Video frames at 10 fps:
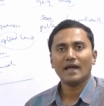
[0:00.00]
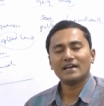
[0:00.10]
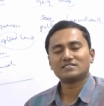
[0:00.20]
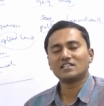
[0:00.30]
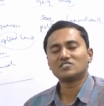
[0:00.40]

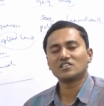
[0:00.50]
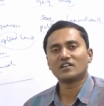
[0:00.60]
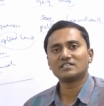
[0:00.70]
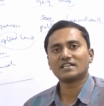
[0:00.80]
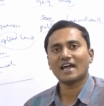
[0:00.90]
At Sarat Chandra
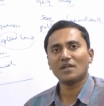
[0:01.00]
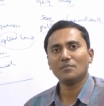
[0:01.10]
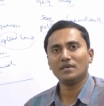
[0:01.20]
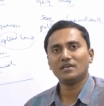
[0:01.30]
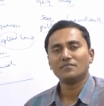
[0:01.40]
IAS
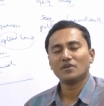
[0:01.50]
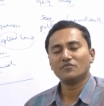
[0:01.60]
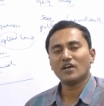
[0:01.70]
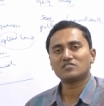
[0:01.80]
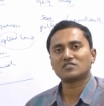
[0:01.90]
Academy,
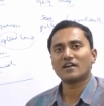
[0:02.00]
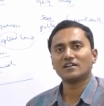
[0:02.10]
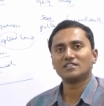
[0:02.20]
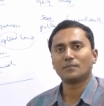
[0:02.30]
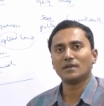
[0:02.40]
we have
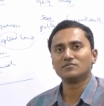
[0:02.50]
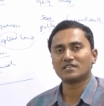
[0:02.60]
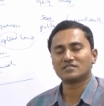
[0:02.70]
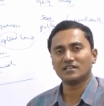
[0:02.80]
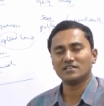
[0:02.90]
started the prelims
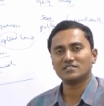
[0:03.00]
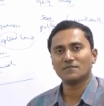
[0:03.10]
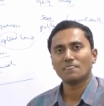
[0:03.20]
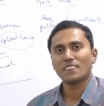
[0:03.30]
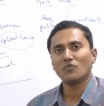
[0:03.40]
test series,
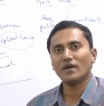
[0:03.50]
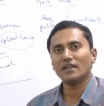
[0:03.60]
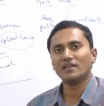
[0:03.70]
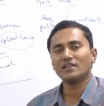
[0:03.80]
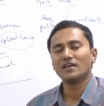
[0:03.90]

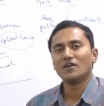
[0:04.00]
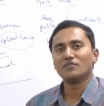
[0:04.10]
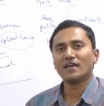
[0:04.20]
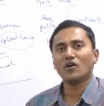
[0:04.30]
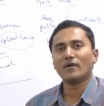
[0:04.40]
wherein
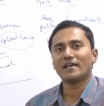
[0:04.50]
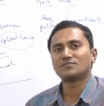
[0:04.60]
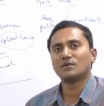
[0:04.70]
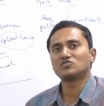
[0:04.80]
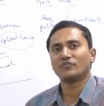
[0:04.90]
we have
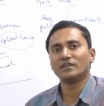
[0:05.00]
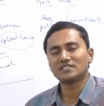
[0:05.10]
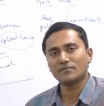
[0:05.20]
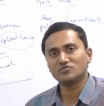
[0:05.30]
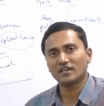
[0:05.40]
experts of each
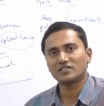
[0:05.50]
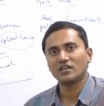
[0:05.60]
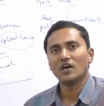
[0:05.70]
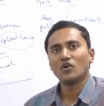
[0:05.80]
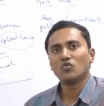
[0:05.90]
subject
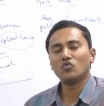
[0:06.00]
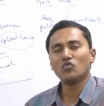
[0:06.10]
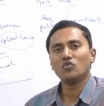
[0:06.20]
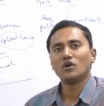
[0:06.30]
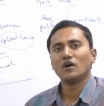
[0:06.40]

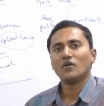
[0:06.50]
who